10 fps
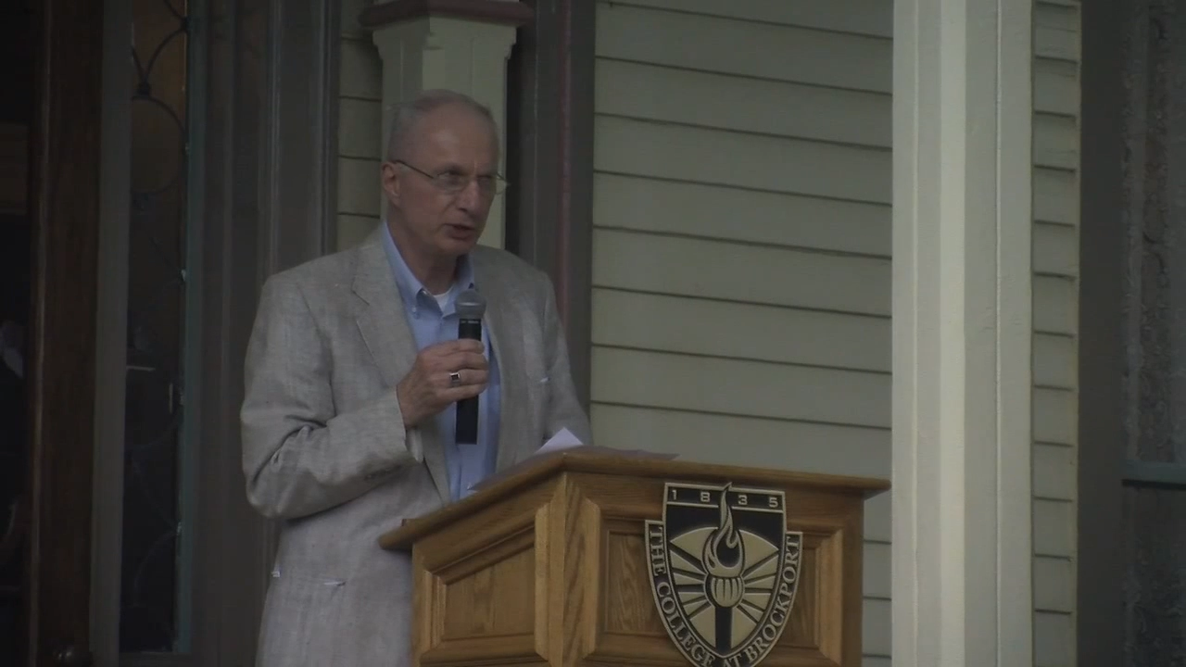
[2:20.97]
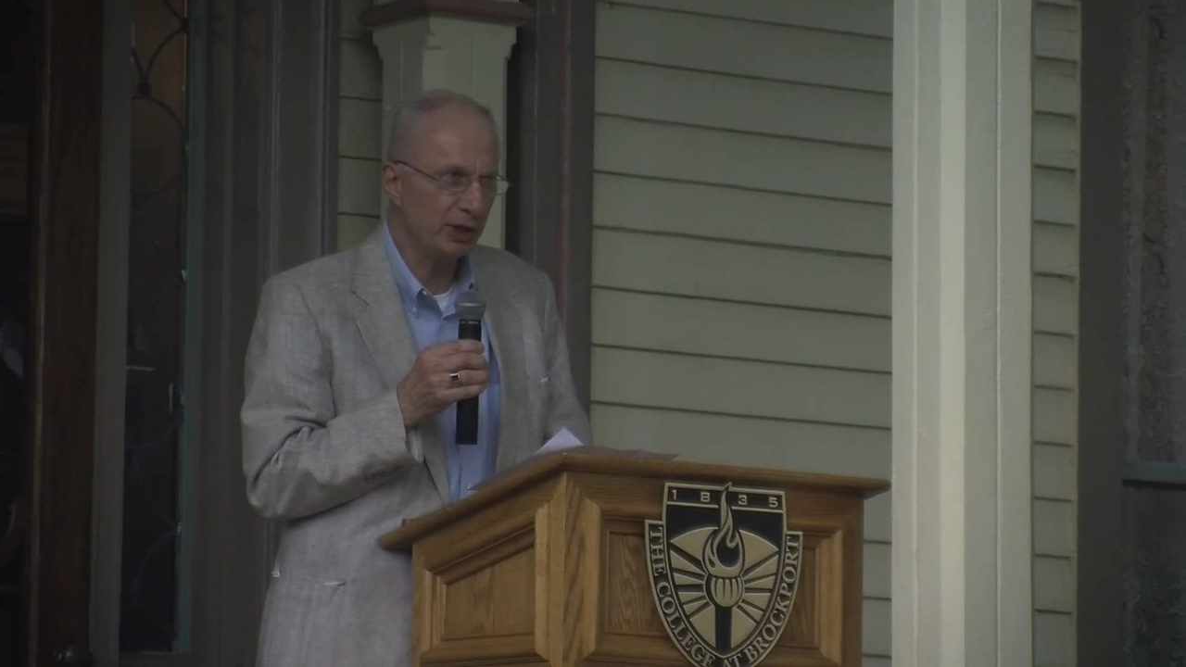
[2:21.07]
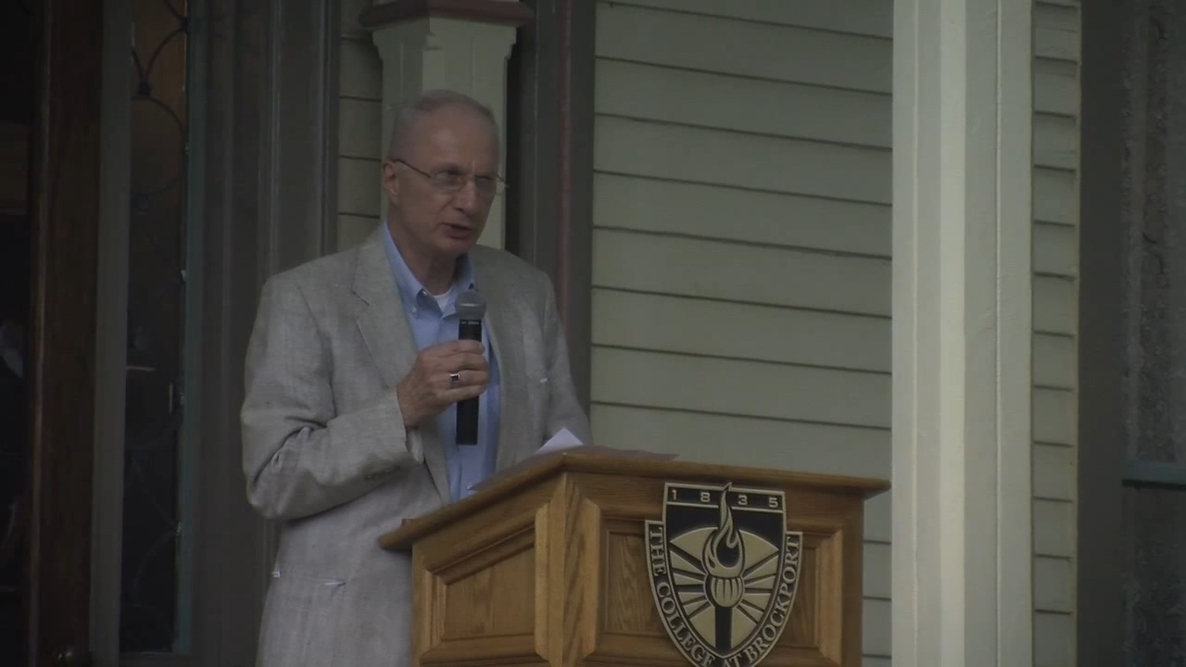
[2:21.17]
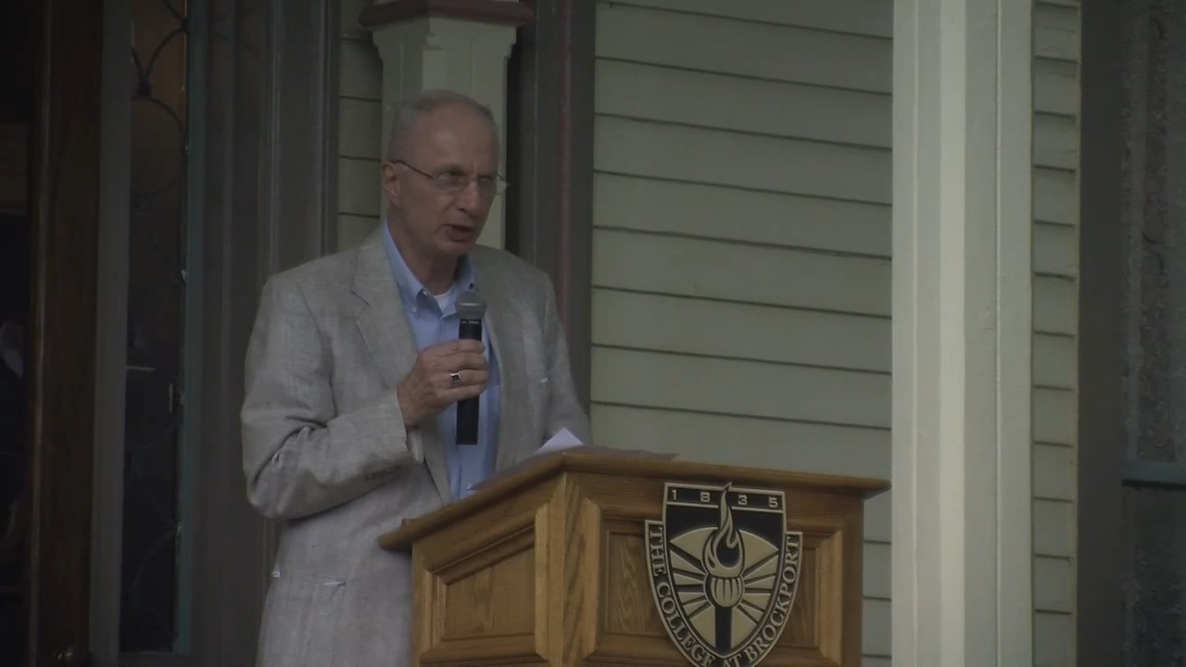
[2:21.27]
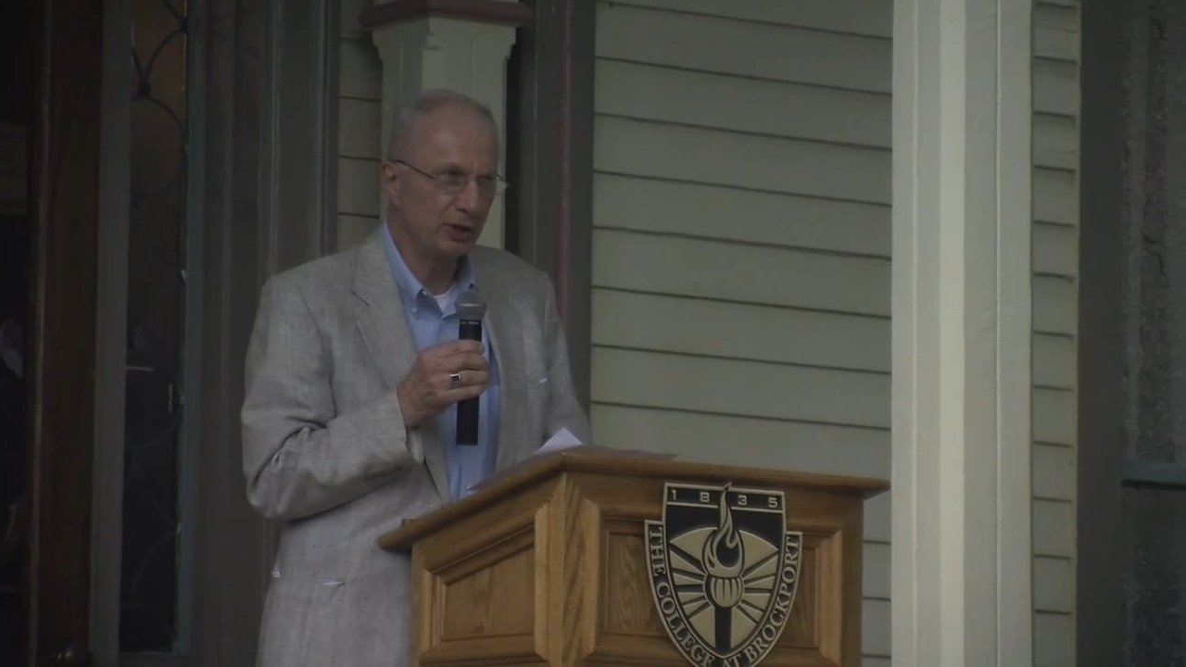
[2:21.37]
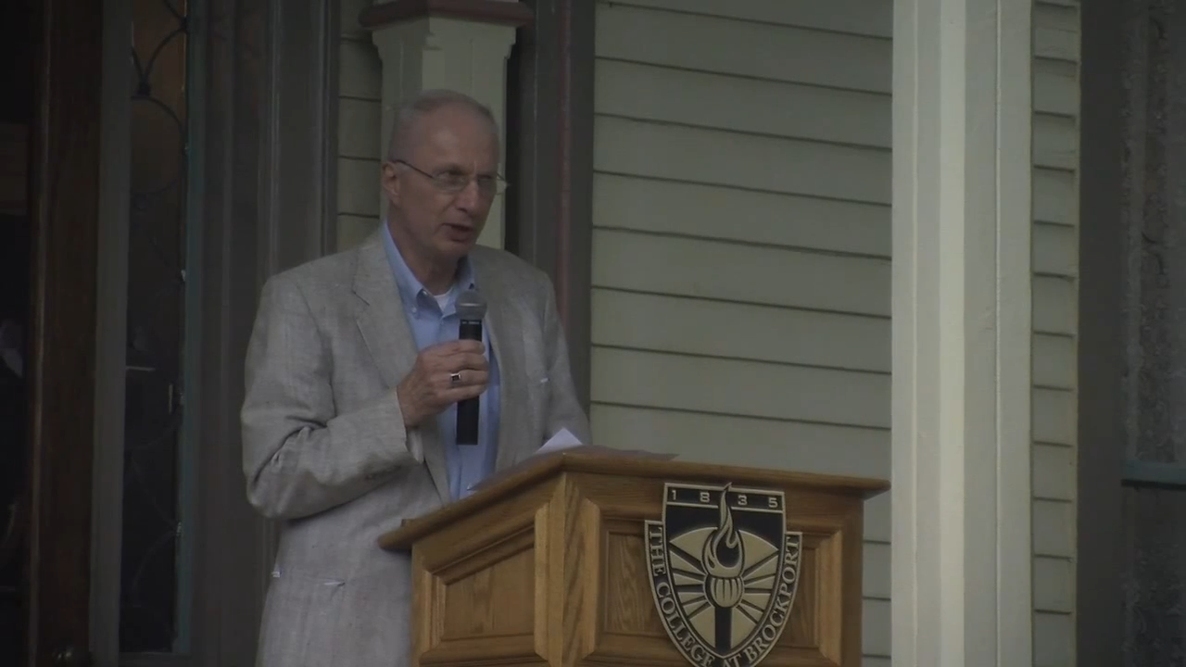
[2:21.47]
I said,